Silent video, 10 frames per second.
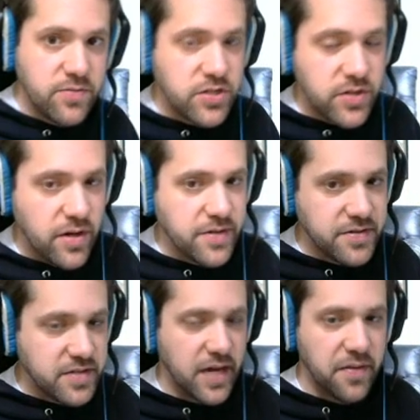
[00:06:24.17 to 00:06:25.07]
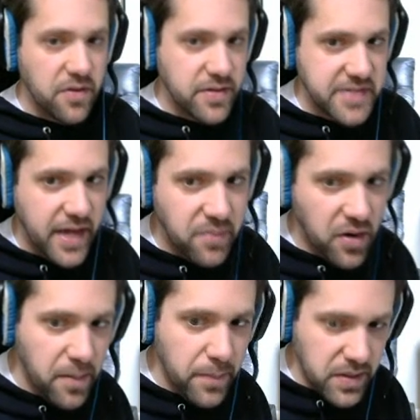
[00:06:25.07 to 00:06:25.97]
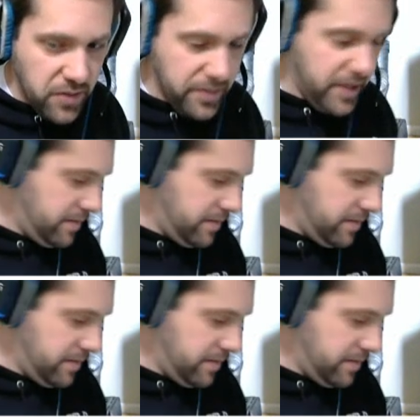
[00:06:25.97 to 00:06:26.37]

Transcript: which you can also see on the little sidebar below me.